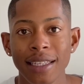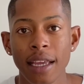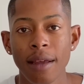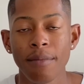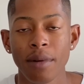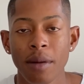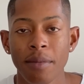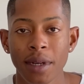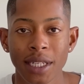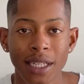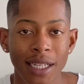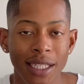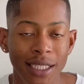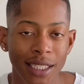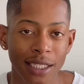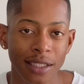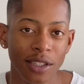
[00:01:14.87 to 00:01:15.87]

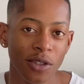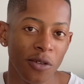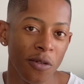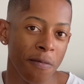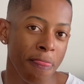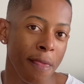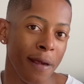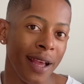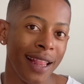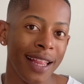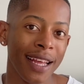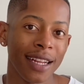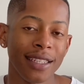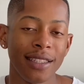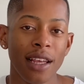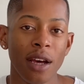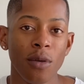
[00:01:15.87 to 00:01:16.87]
implementation. So let
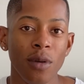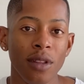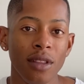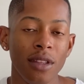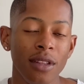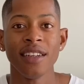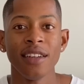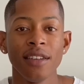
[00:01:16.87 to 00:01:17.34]
us start with it.